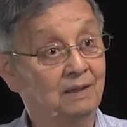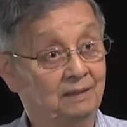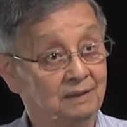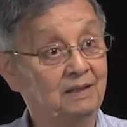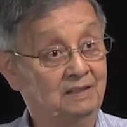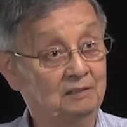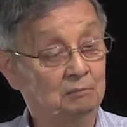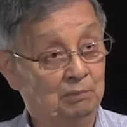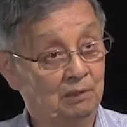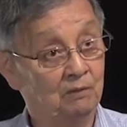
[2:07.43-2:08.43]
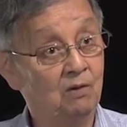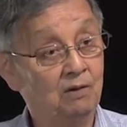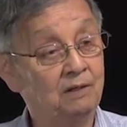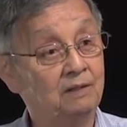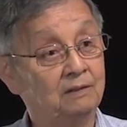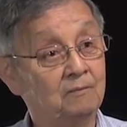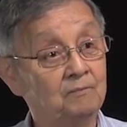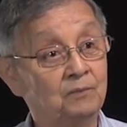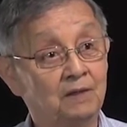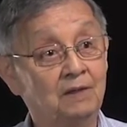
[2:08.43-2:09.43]
that's his belongings,
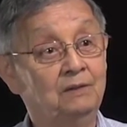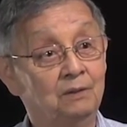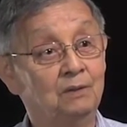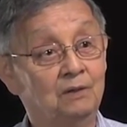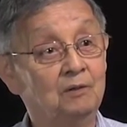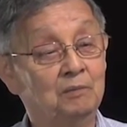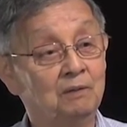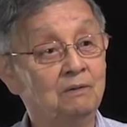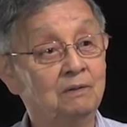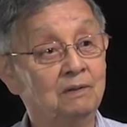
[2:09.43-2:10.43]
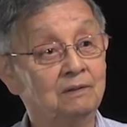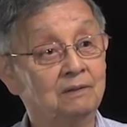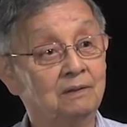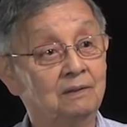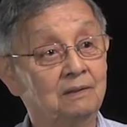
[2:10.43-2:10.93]
his or her belongings.